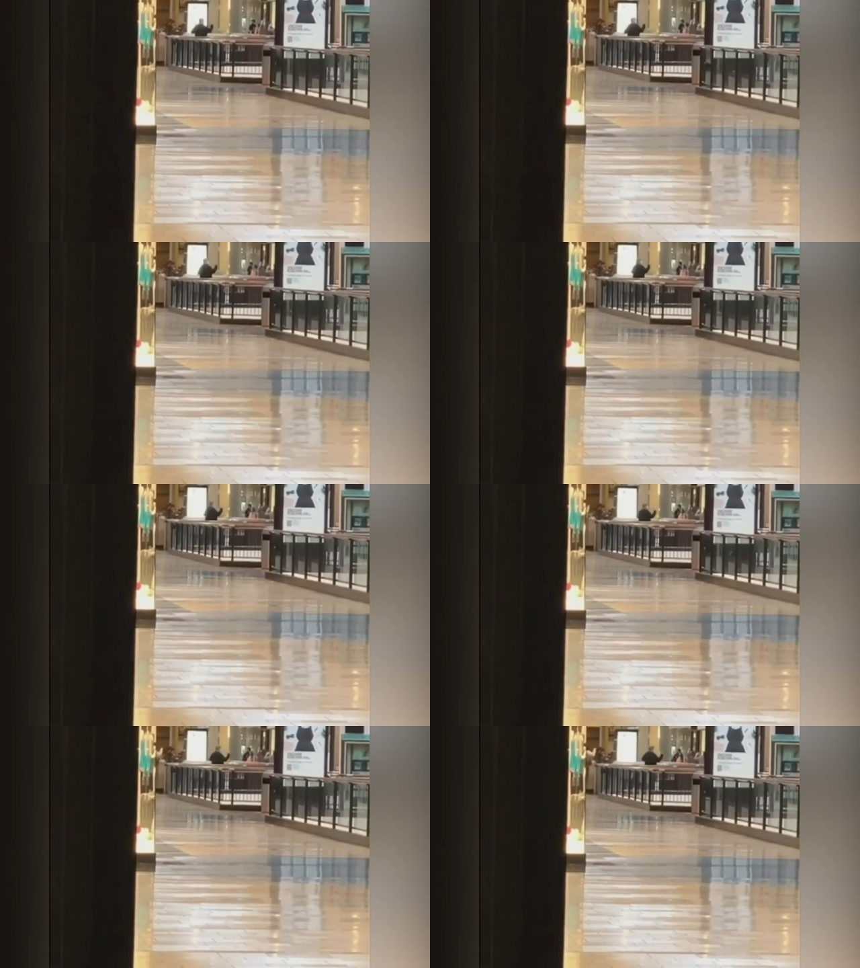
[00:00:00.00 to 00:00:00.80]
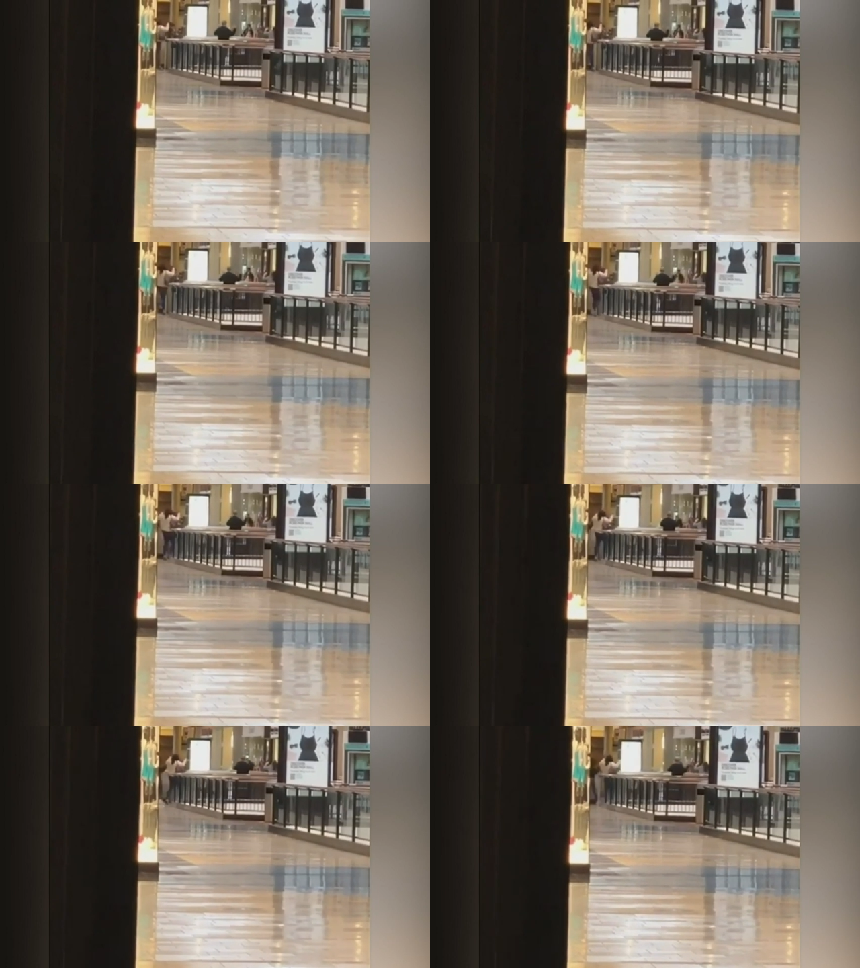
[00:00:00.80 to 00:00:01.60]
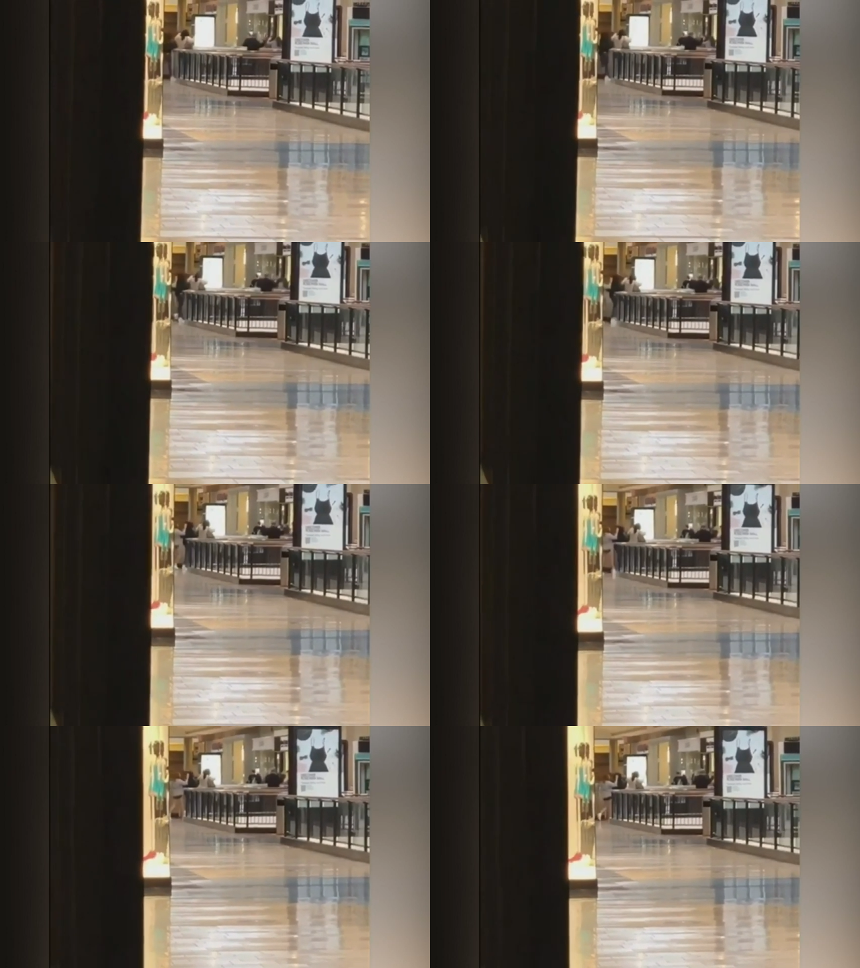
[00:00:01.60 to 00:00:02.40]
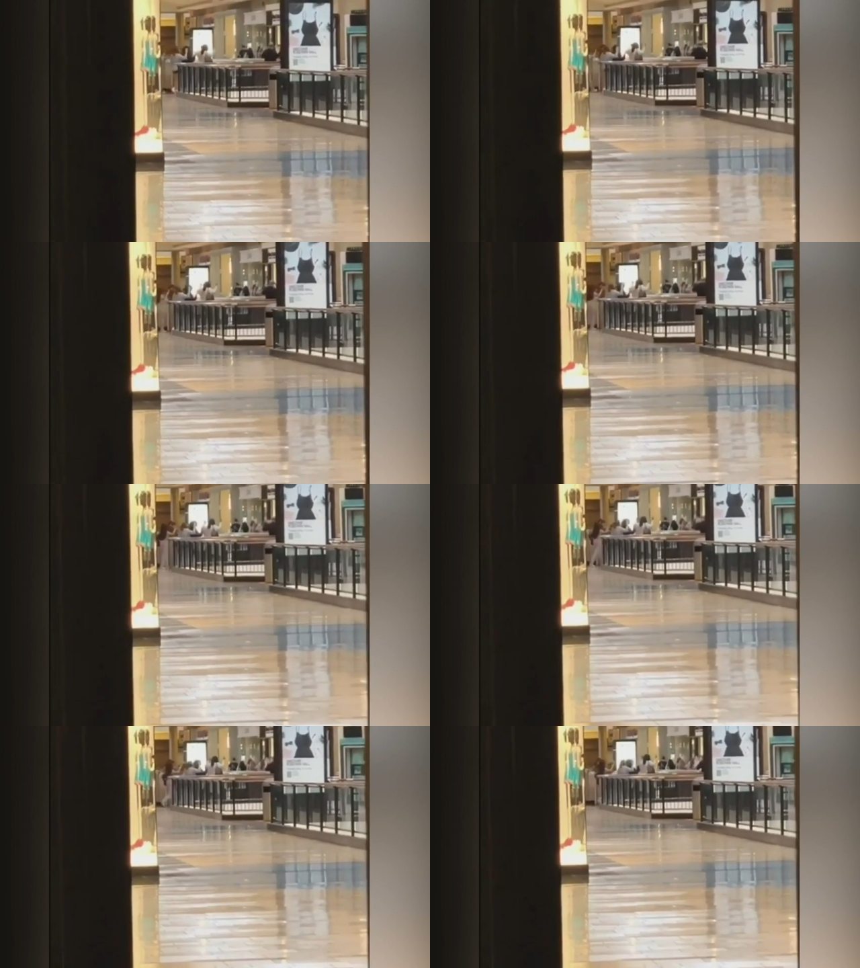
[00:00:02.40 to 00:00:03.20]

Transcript: [unreadable: no face in view]